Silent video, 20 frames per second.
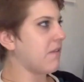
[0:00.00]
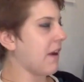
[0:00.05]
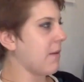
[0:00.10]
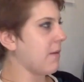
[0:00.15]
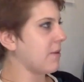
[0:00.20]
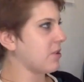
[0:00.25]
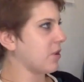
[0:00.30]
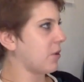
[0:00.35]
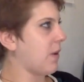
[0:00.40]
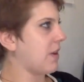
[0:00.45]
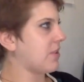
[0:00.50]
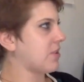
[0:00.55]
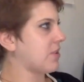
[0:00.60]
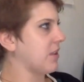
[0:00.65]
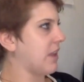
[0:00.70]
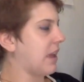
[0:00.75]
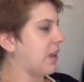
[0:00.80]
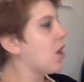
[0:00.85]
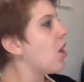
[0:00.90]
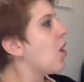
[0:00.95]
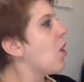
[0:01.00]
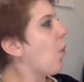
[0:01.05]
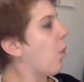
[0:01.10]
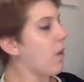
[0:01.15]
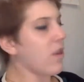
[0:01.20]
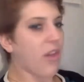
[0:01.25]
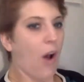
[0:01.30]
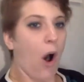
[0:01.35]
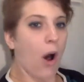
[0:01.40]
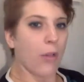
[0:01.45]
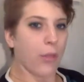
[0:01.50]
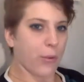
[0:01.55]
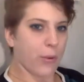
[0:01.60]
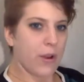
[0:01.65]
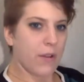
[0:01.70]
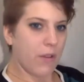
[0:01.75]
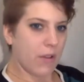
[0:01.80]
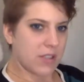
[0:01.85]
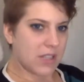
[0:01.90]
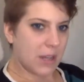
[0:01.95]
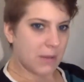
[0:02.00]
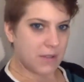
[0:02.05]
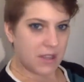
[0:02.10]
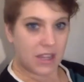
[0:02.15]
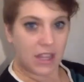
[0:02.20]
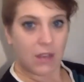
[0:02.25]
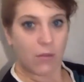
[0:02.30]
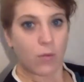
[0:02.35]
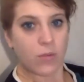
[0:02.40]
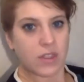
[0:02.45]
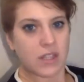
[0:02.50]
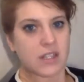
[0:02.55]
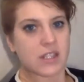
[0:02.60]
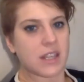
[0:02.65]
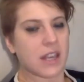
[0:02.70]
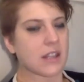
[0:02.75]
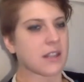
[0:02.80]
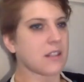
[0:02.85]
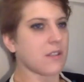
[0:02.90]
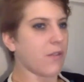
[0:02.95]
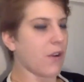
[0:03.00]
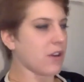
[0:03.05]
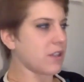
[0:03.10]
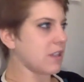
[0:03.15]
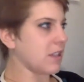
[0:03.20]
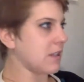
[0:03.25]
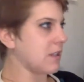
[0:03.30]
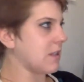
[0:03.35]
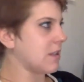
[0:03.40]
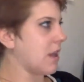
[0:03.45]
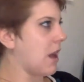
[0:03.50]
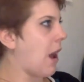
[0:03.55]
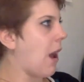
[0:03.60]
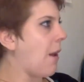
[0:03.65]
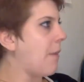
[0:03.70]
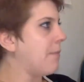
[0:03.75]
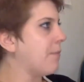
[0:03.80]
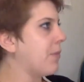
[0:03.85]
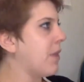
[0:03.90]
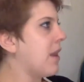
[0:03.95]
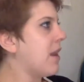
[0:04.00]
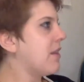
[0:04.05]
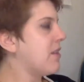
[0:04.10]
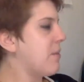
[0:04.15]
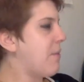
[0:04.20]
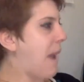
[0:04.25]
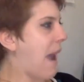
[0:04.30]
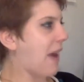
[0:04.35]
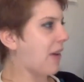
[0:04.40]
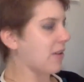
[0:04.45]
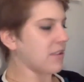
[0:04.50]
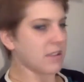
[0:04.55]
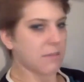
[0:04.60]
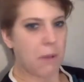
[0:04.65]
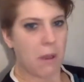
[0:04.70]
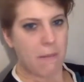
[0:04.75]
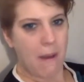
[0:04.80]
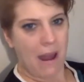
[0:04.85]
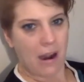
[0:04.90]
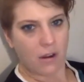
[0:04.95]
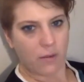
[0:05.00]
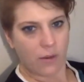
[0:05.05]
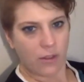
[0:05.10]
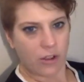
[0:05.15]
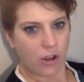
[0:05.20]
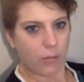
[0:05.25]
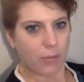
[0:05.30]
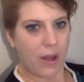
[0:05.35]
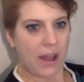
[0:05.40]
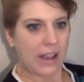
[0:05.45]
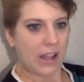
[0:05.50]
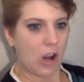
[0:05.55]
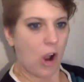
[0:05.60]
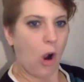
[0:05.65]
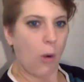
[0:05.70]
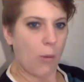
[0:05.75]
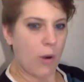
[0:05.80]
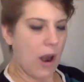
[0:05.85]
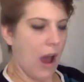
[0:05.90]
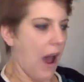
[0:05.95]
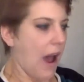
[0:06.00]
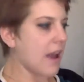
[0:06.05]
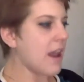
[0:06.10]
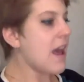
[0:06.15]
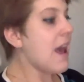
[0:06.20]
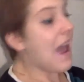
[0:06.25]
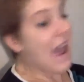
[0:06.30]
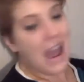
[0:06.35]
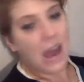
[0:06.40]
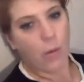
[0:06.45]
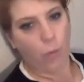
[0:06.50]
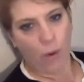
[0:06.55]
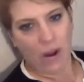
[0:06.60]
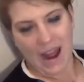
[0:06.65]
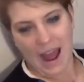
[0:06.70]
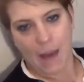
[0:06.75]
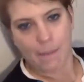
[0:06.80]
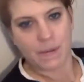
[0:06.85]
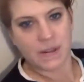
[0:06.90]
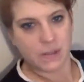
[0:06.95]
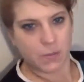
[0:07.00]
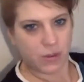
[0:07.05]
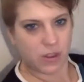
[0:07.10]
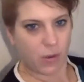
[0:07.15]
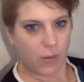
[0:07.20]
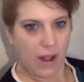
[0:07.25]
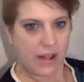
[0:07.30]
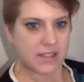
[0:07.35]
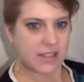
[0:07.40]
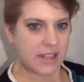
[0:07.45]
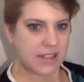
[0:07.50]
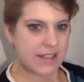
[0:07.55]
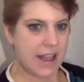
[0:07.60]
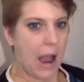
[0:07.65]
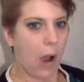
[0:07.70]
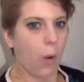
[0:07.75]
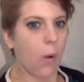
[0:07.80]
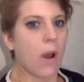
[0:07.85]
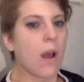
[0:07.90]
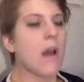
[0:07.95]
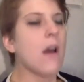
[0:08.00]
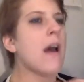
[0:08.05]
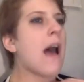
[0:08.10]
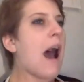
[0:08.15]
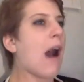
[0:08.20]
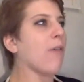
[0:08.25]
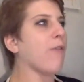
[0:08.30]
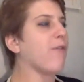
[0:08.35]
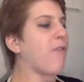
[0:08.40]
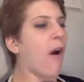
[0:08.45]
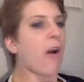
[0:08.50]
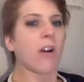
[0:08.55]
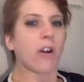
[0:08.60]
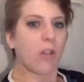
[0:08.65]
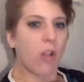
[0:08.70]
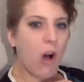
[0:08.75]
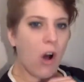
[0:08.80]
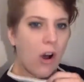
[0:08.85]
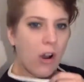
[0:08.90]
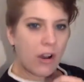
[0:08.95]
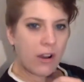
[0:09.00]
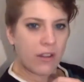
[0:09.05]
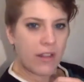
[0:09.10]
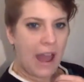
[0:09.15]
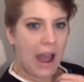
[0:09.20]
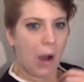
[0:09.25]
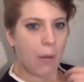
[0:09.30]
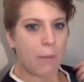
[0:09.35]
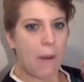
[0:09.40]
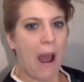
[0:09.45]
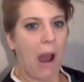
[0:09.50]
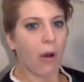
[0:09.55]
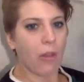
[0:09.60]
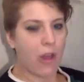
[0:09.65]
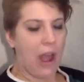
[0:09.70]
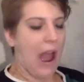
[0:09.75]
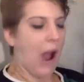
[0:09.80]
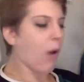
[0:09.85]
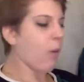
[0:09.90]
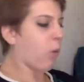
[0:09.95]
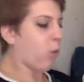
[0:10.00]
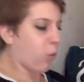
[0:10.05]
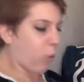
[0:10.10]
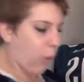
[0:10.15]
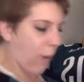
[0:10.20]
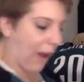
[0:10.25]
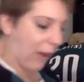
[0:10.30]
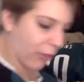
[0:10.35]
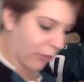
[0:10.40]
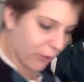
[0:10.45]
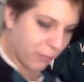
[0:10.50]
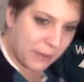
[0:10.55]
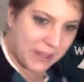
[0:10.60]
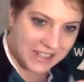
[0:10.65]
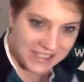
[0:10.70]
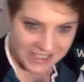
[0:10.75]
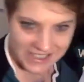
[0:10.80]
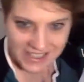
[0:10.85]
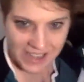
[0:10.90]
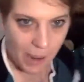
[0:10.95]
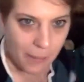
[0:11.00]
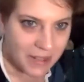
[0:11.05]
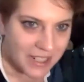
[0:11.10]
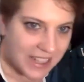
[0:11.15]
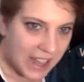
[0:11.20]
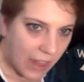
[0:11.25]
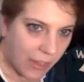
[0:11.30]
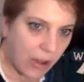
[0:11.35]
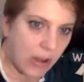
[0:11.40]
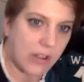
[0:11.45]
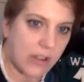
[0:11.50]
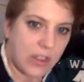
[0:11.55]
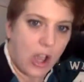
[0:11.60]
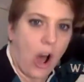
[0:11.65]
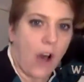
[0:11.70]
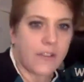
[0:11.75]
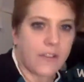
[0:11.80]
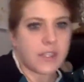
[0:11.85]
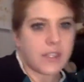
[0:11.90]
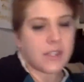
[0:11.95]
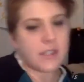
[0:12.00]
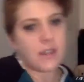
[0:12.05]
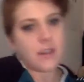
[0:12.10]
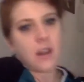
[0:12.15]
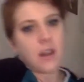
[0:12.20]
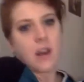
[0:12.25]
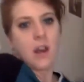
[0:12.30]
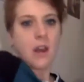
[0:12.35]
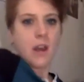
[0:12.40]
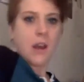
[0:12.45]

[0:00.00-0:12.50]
be very much a question like with all 3 of those teams. I think even with the Skins versus the Packers, it'd be a matter of whether you're playing at home or not, and what happens with the Redskins, how far along, how well their pieces come together in the offseason.